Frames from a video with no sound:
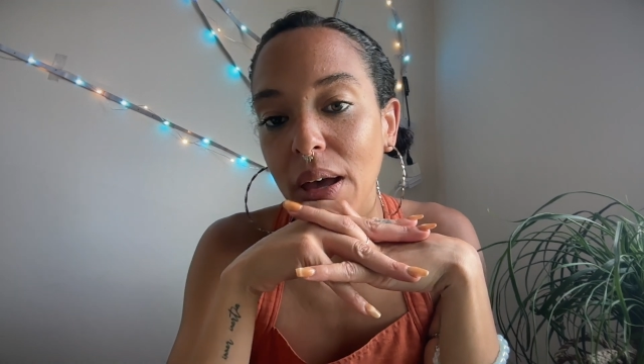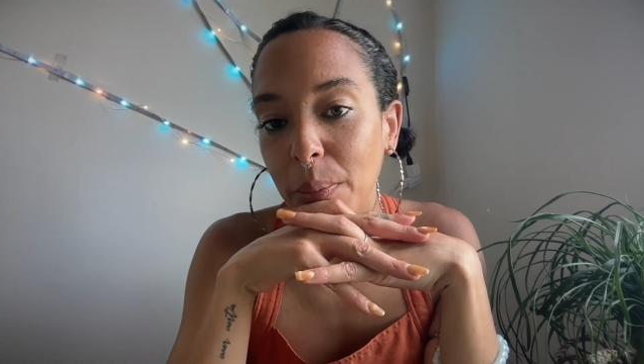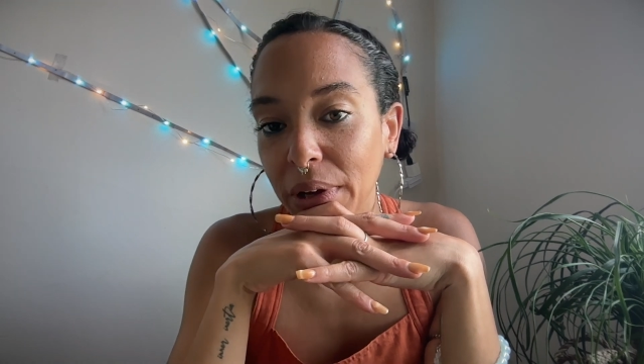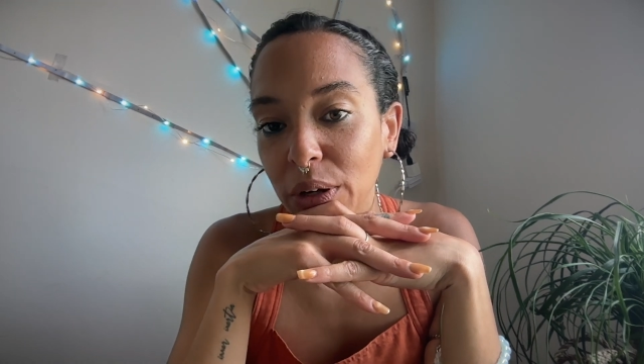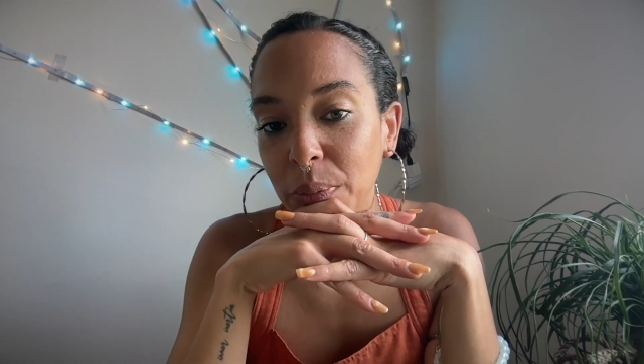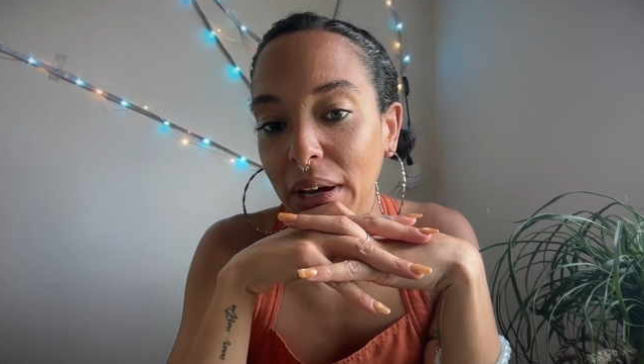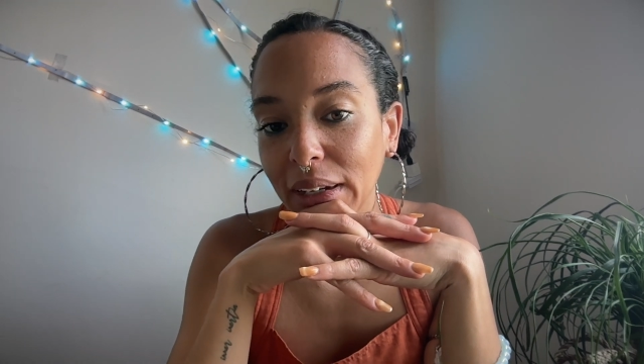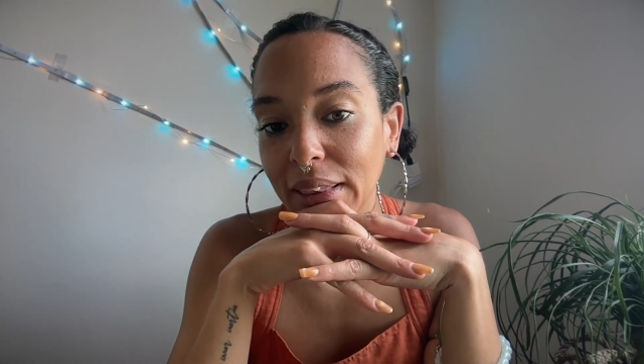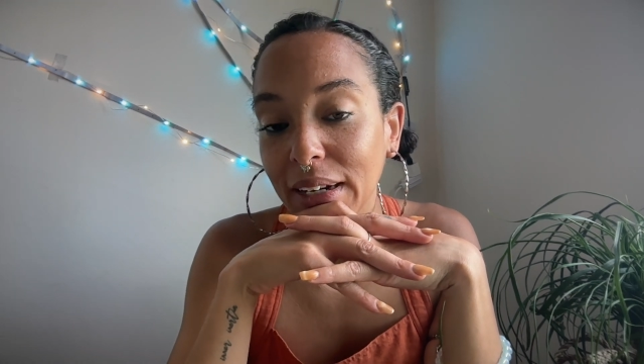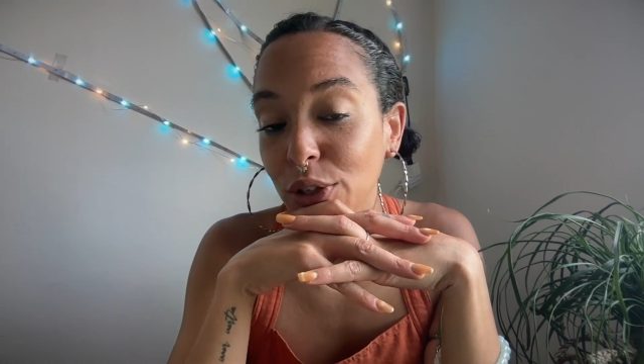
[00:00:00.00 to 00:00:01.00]
Bear in
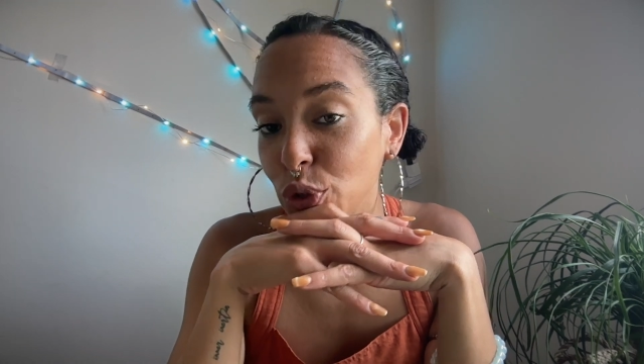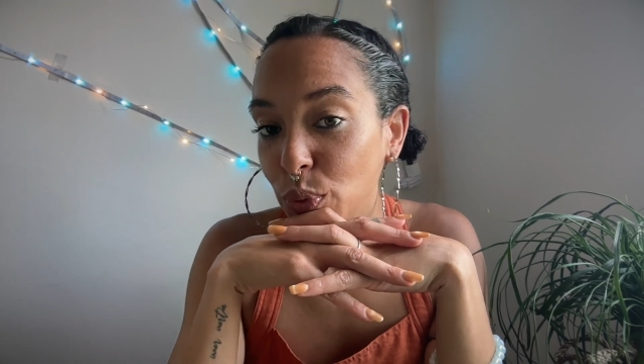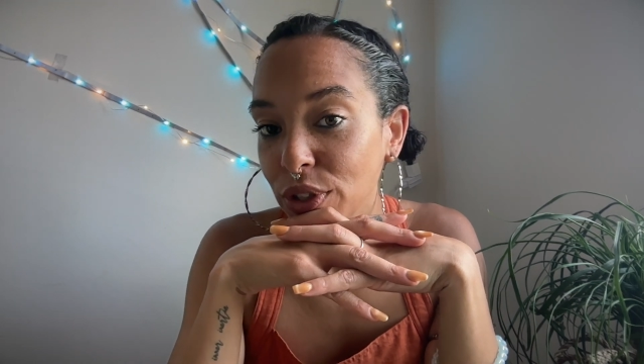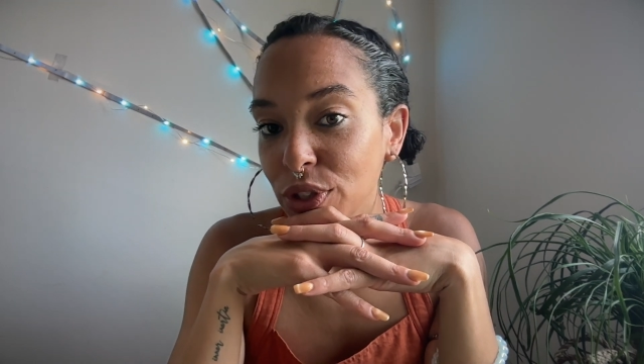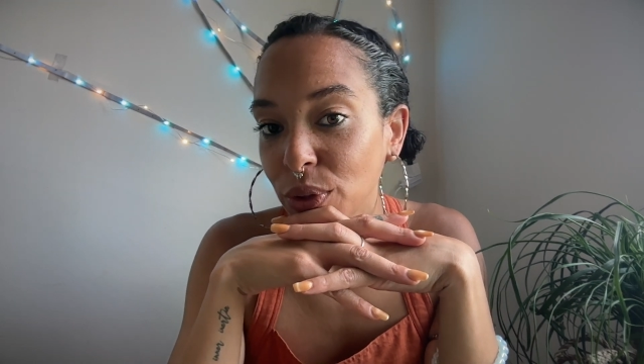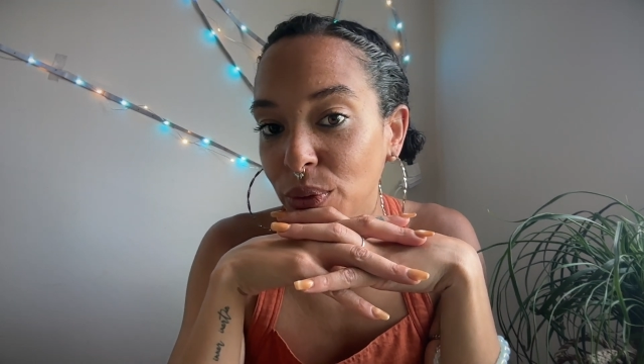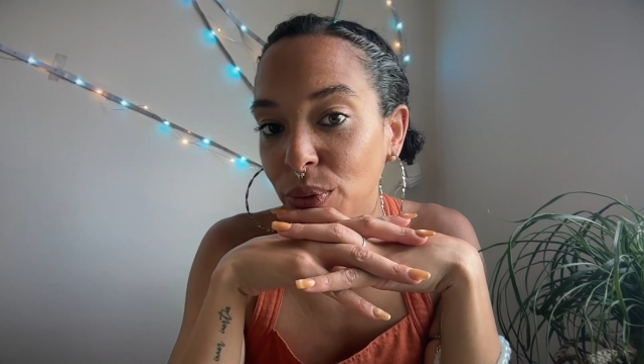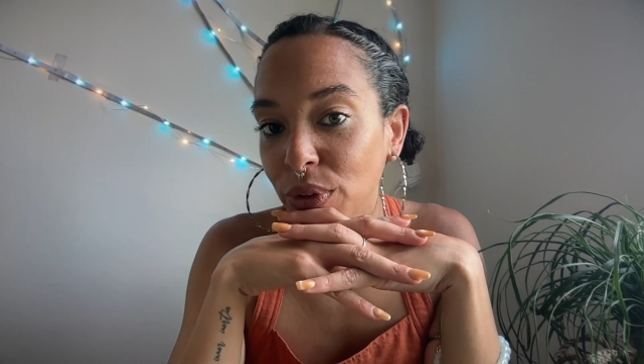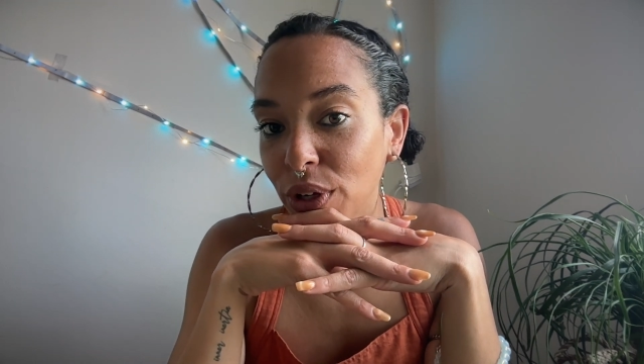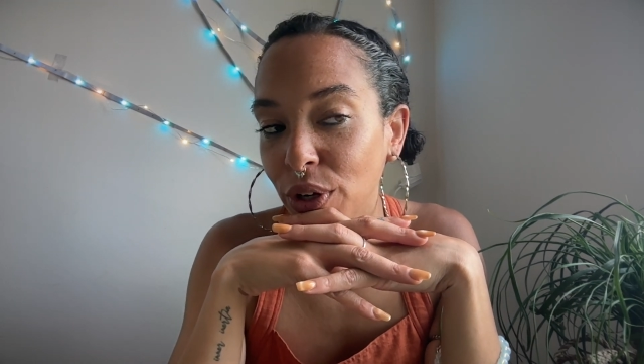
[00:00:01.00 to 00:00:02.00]
mind that in doing
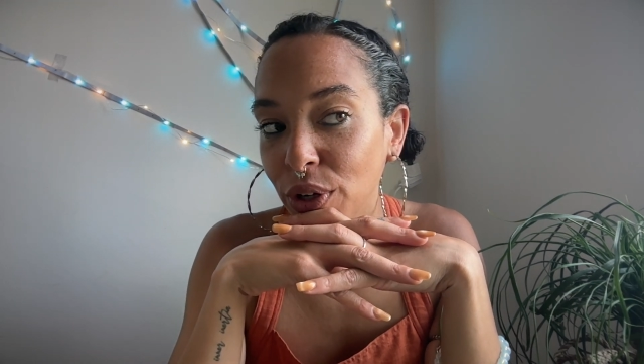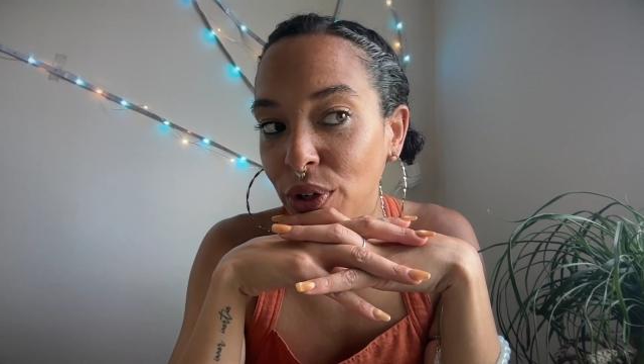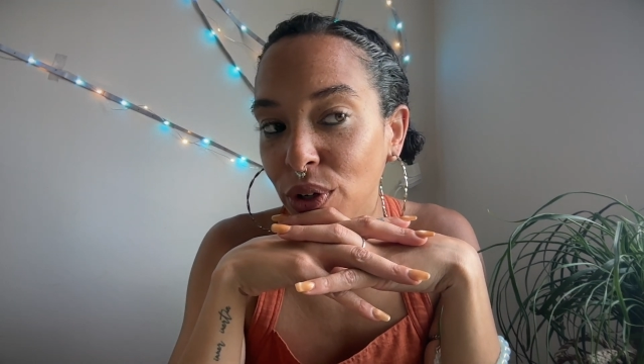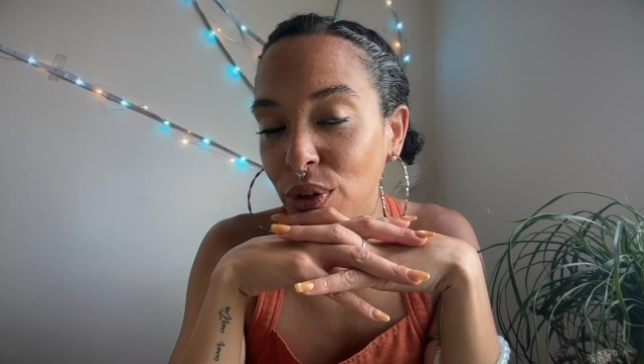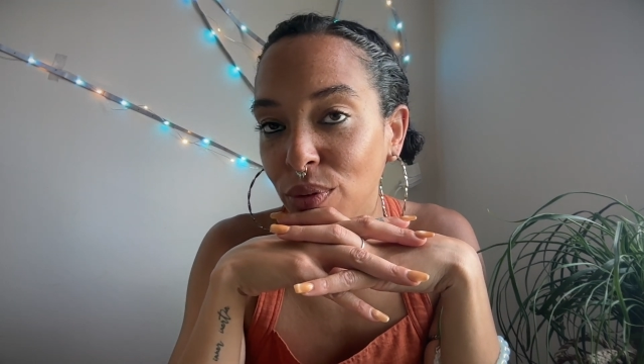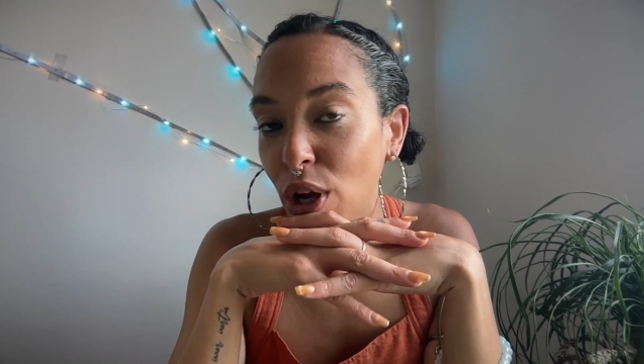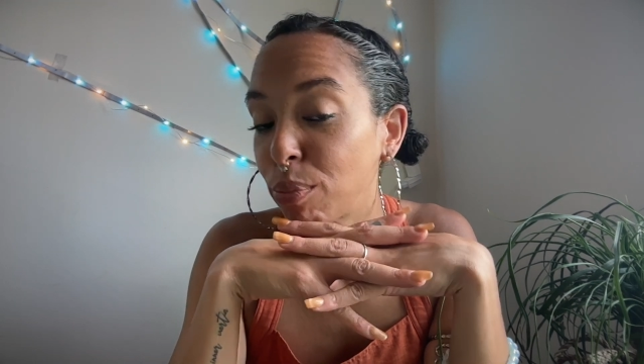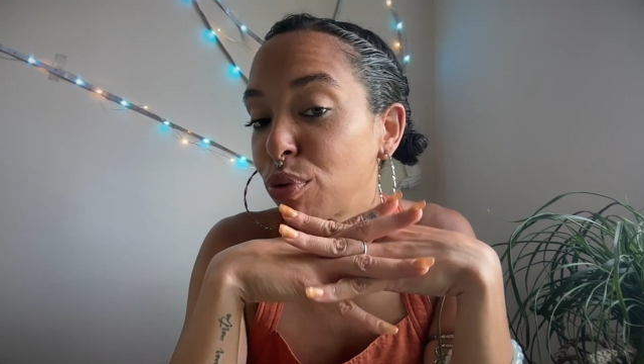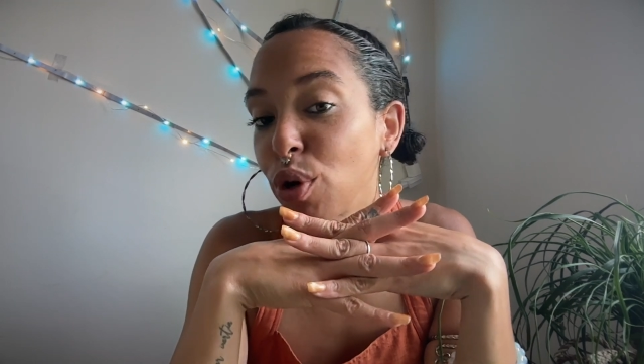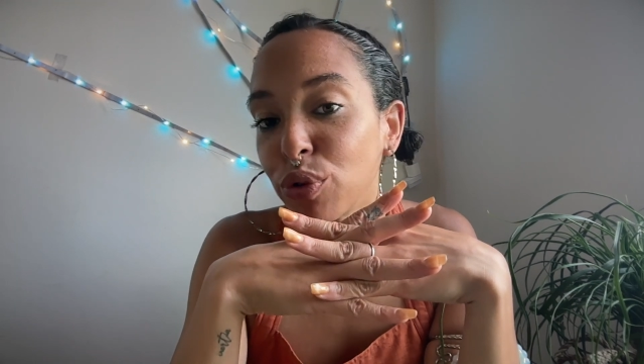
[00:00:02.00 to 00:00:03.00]
so, her
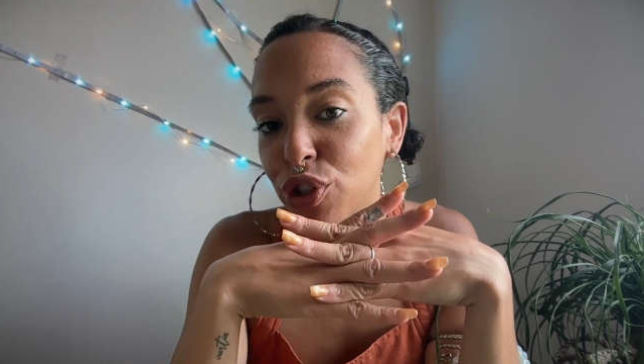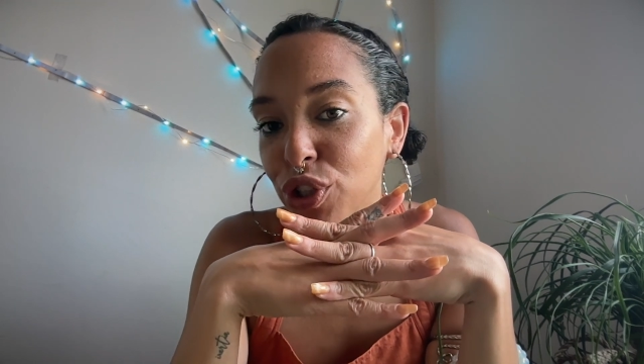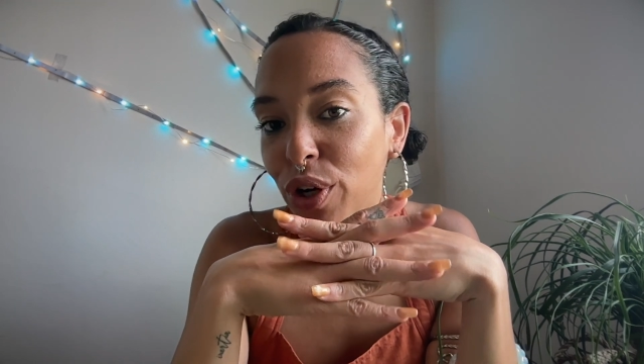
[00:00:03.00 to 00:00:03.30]
approach,